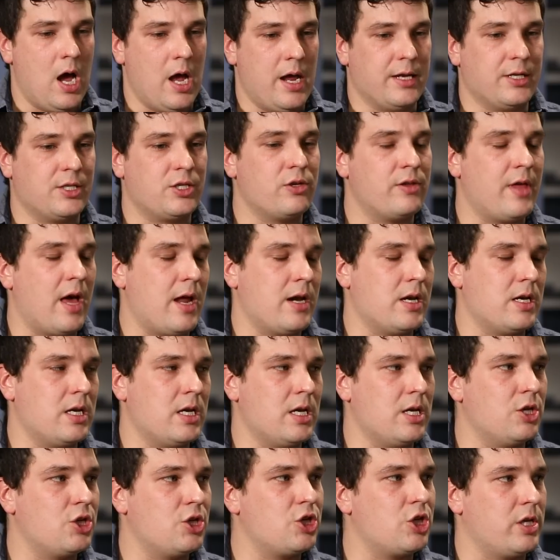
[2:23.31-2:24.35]
into that
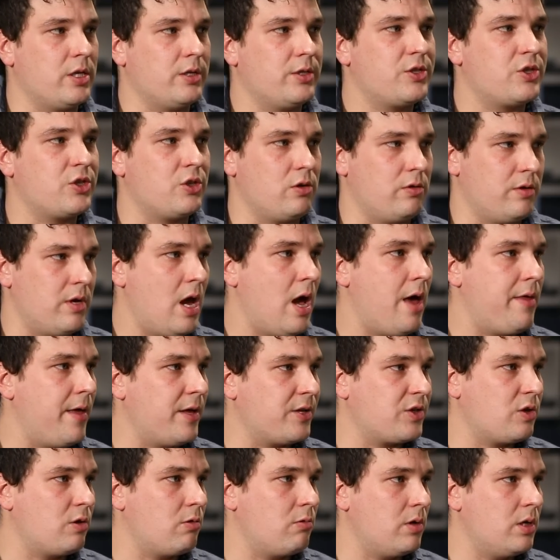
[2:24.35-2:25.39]
niche. And so,
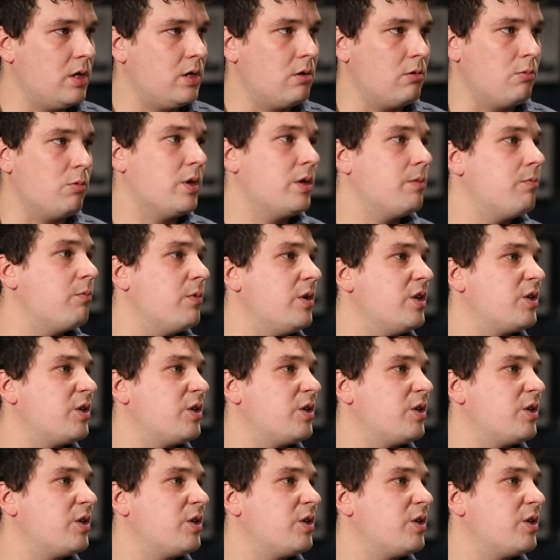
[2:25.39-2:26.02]
that's what we do. We